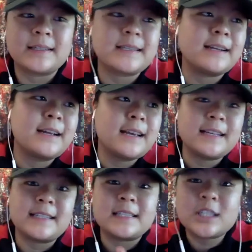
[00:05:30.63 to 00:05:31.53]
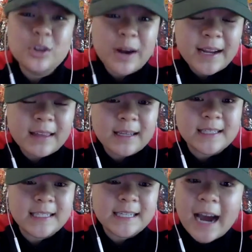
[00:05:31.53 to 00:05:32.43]
Is it strength? Is
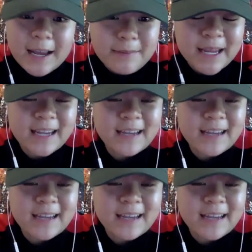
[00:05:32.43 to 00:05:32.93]
it timing?